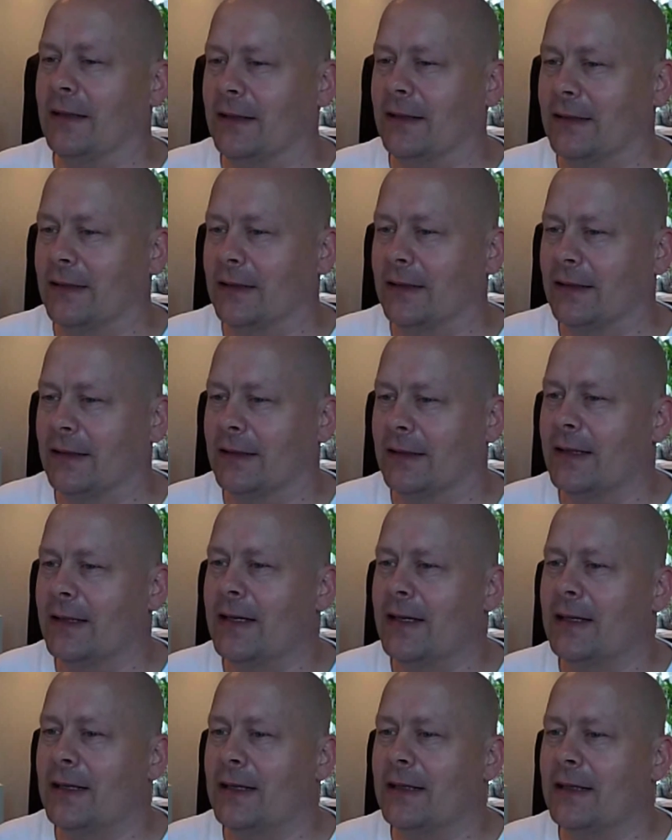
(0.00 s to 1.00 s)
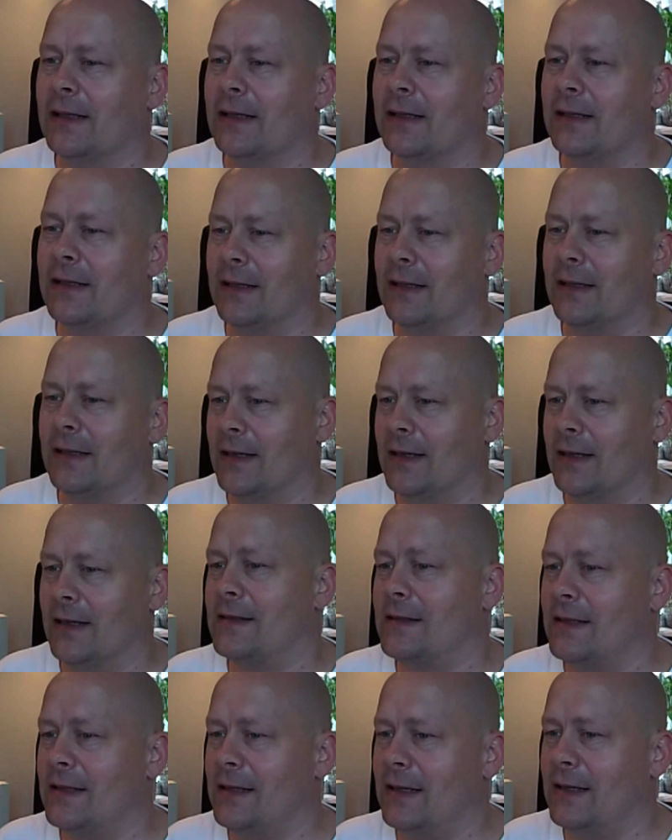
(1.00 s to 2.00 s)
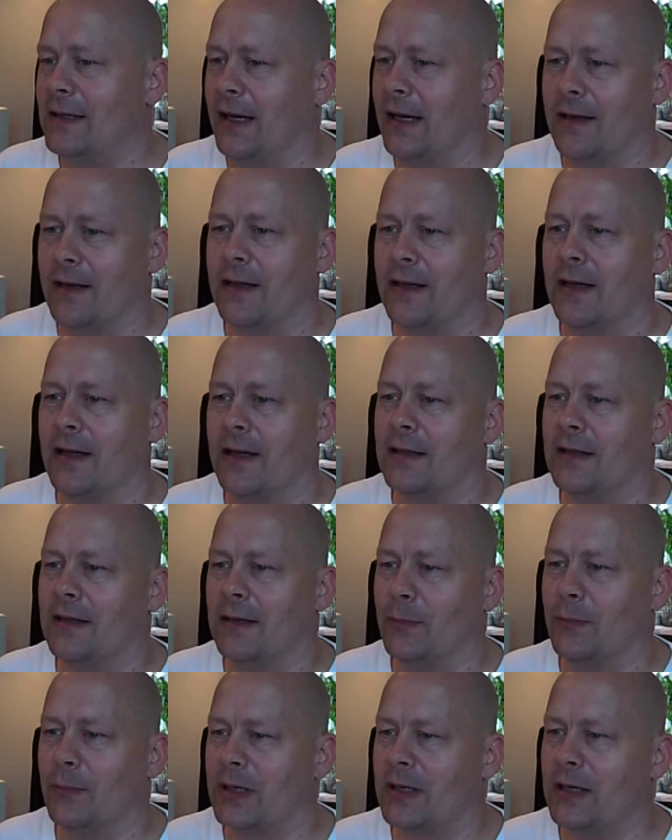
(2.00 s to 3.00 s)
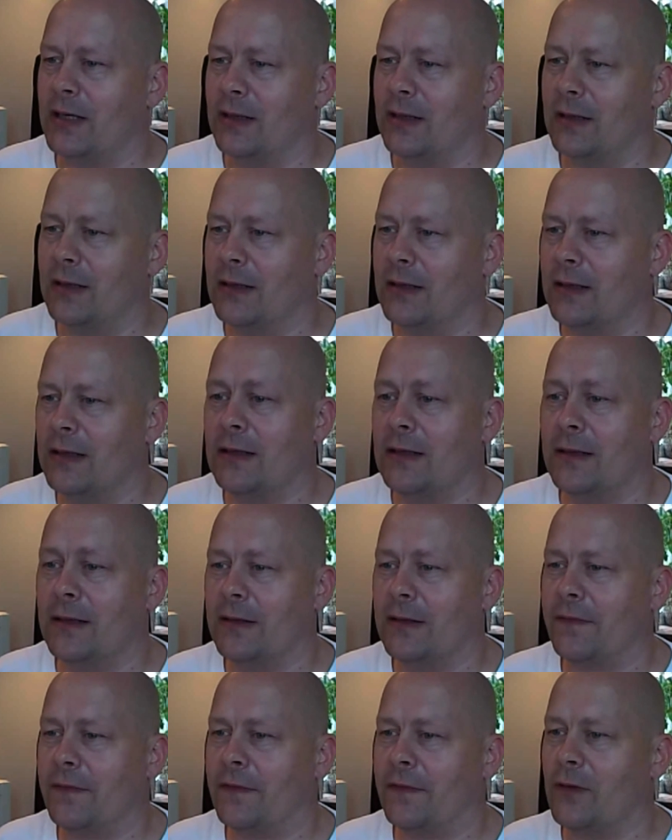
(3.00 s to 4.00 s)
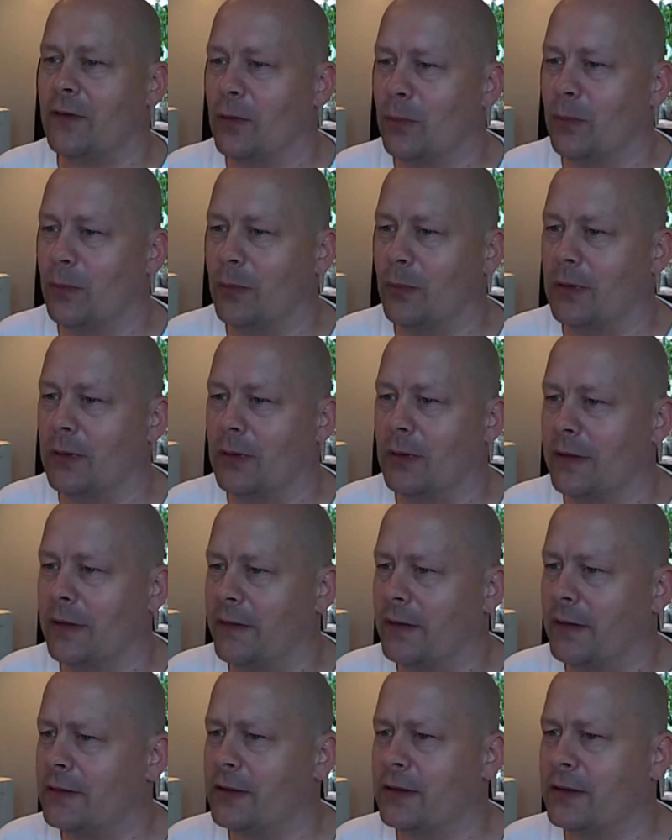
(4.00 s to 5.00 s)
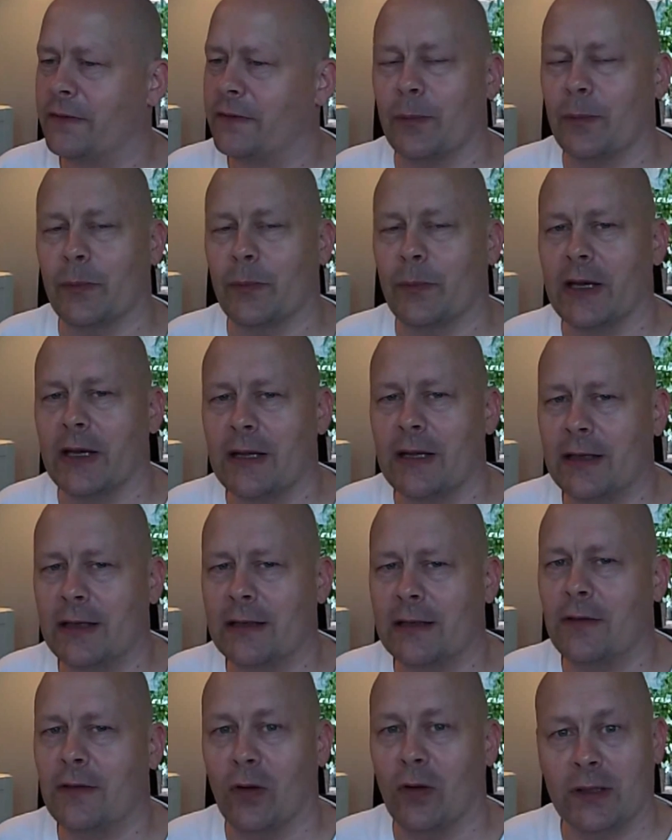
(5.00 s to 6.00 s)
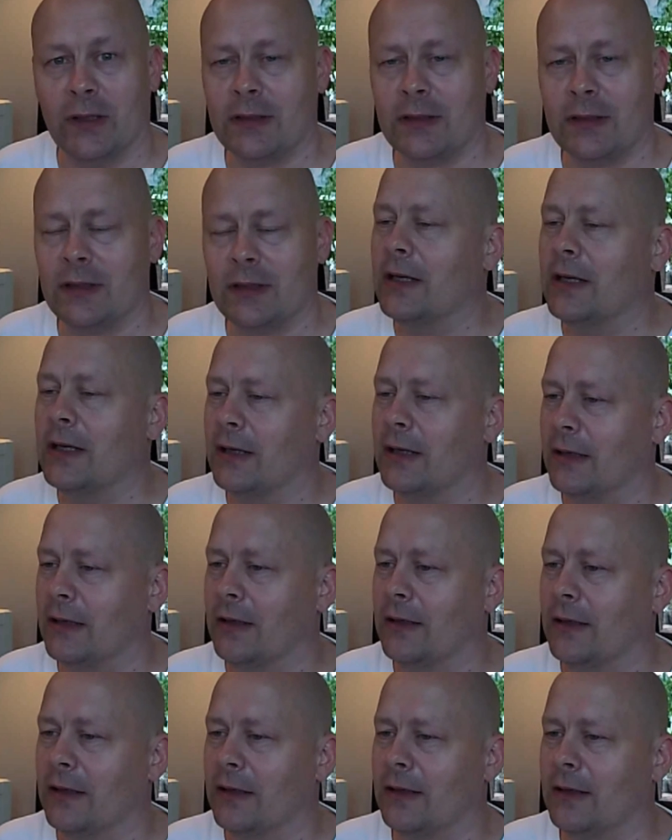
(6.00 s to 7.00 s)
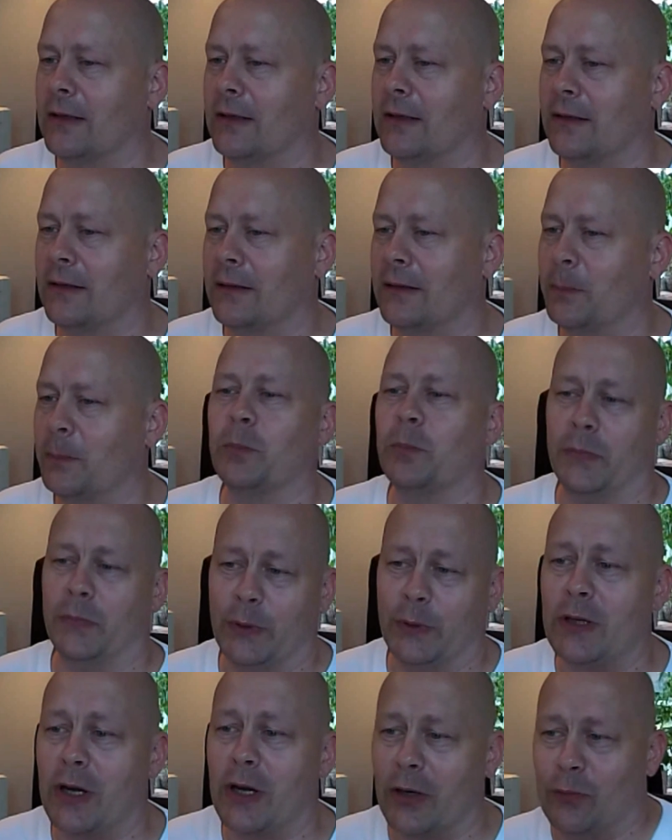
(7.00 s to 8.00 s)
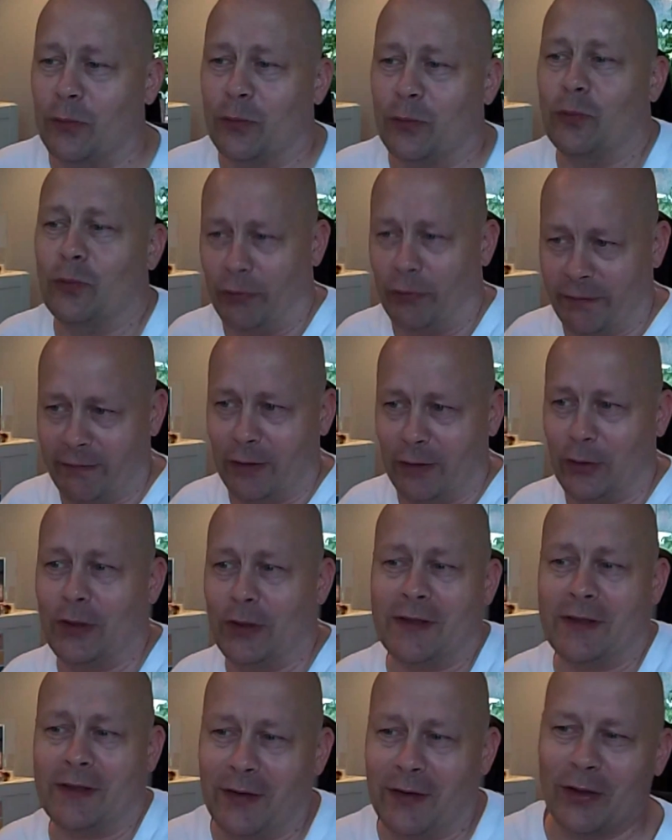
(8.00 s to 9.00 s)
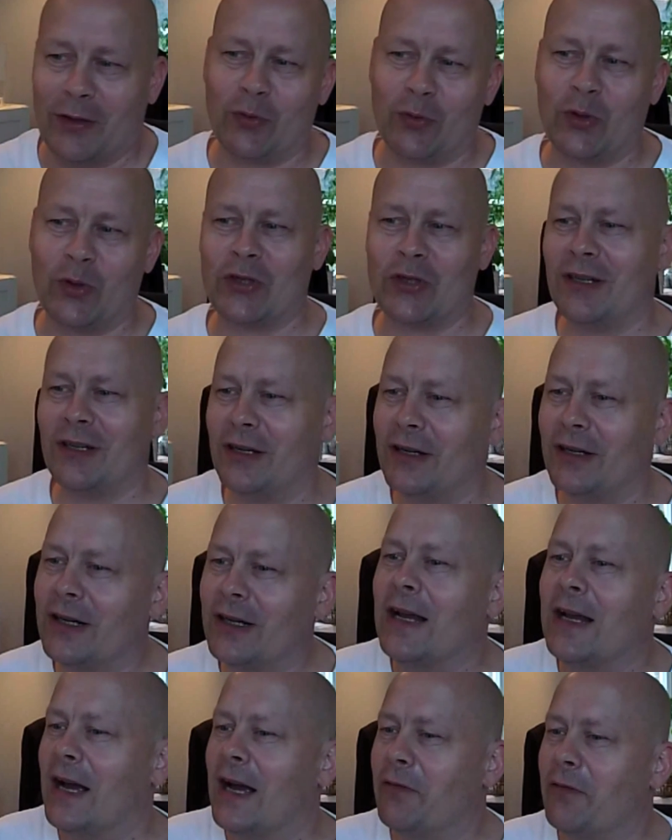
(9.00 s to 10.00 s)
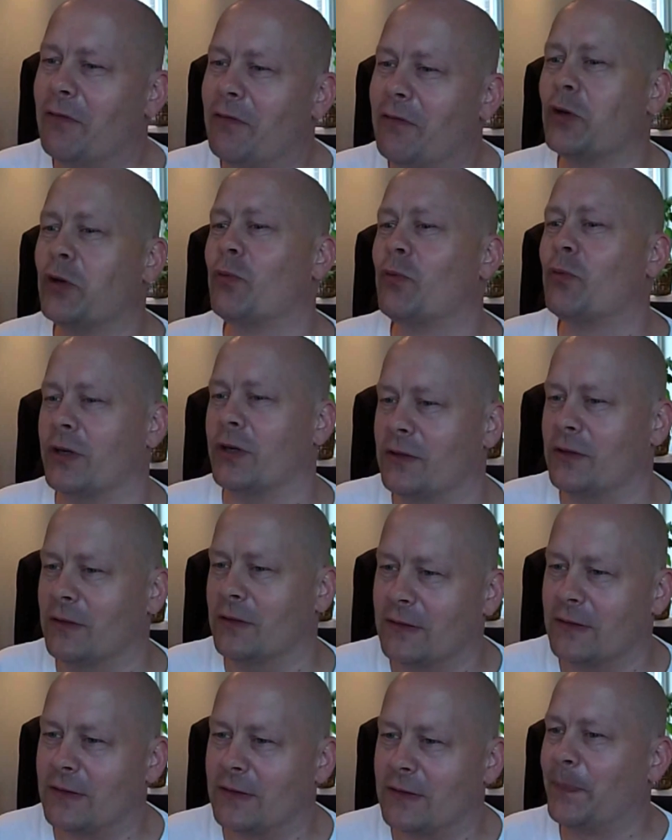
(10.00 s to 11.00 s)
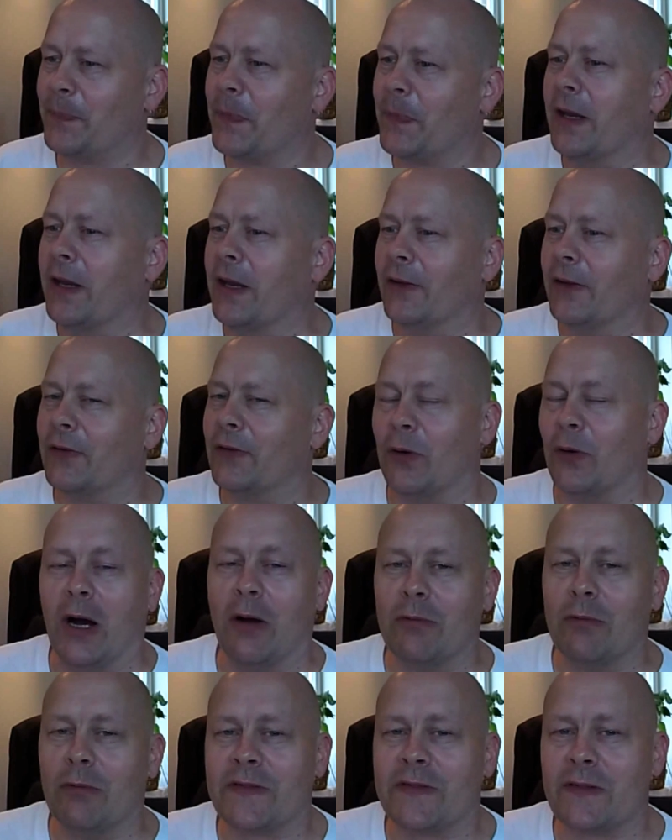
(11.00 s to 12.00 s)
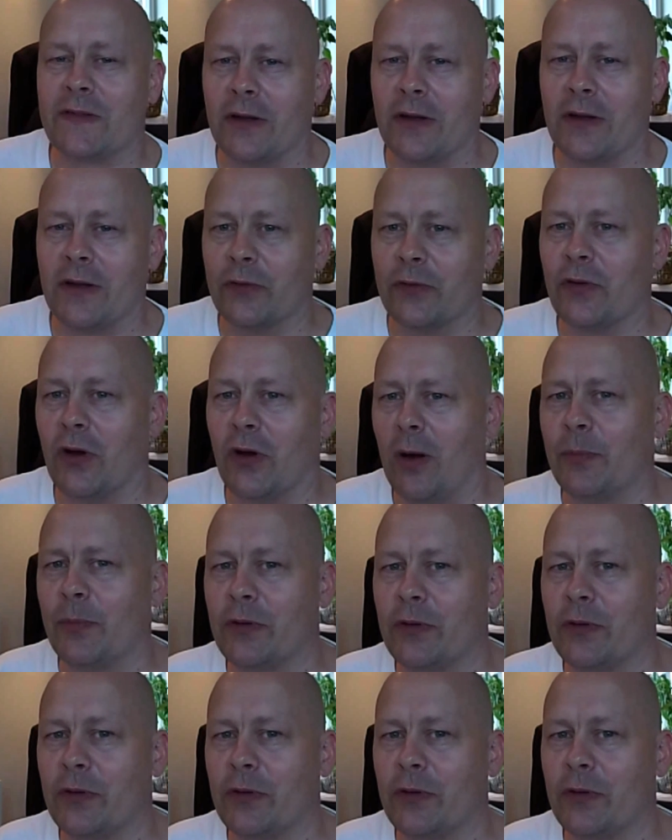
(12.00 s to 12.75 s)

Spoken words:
And I see here that Martine from, I think she's from Netherlands, Holland, it kind of reveals in the question here, have a few questions. So I will start on the top.